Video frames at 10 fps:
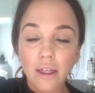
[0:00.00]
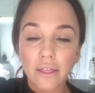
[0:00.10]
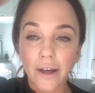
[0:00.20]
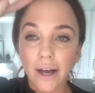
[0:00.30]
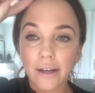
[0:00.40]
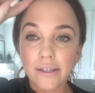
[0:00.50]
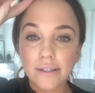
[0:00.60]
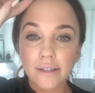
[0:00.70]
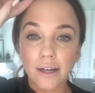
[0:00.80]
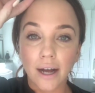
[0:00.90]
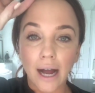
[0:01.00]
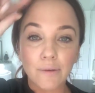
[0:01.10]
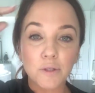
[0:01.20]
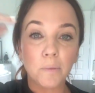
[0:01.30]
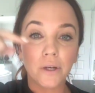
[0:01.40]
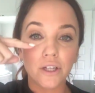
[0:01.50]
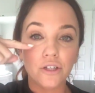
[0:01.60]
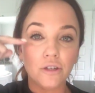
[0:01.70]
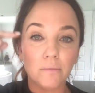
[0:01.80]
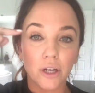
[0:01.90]
that I was putting
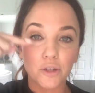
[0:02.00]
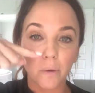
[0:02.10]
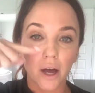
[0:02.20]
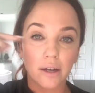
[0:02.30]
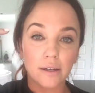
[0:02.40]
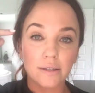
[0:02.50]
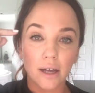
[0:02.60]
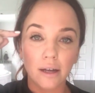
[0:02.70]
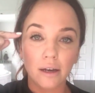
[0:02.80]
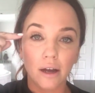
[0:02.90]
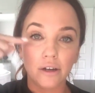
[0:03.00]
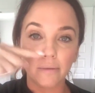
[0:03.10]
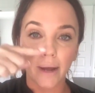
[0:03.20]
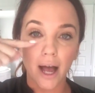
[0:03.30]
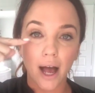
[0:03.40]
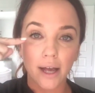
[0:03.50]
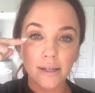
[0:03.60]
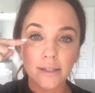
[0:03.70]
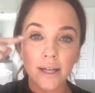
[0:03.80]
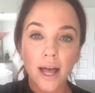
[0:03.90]
too much product on under my
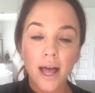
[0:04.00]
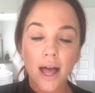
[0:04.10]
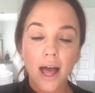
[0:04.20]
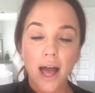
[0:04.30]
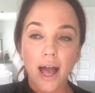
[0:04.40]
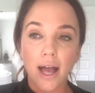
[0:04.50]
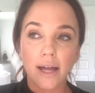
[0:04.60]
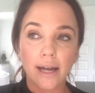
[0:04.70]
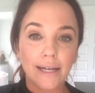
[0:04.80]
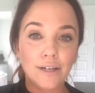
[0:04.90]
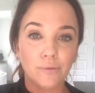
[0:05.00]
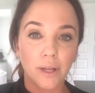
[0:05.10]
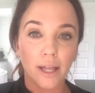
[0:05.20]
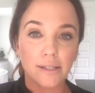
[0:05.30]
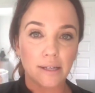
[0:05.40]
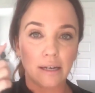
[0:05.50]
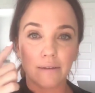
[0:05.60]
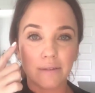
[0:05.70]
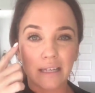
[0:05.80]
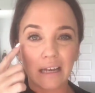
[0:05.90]
eyes and I didn't realize it. And
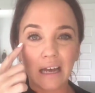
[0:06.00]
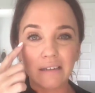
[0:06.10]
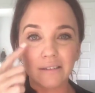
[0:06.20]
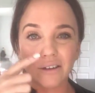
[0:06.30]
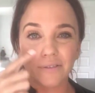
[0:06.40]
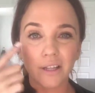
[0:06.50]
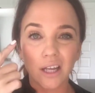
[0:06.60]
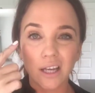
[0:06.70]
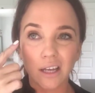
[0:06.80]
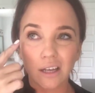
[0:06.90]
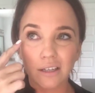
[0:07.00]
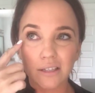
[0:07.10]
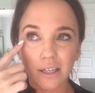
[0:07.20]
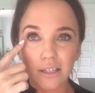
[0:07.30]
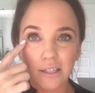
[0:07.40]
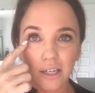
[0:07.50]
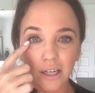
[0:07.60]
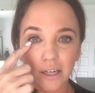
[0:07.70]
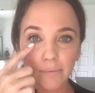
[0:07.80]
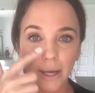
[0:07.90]
I was like, I don't know if I like it. It's like
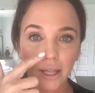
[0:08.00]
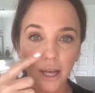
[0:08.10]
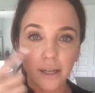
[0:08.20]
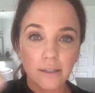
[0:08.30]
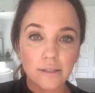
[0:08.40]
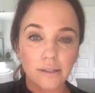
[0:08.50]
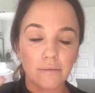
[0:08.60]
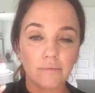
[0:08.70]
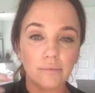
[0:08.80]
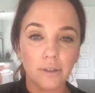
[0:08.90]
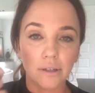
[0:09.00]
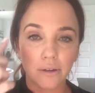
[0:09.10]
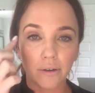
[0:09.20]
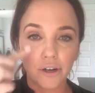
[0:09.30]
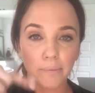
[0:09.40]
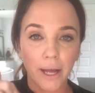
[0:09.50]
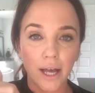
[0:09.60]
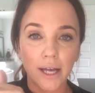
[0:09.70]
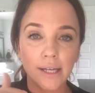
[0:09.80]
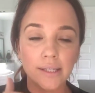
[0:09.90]
sitting in my lines and, you know, under my
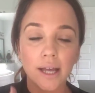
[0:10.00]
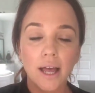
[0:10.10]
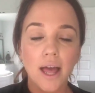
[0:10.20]
eyes.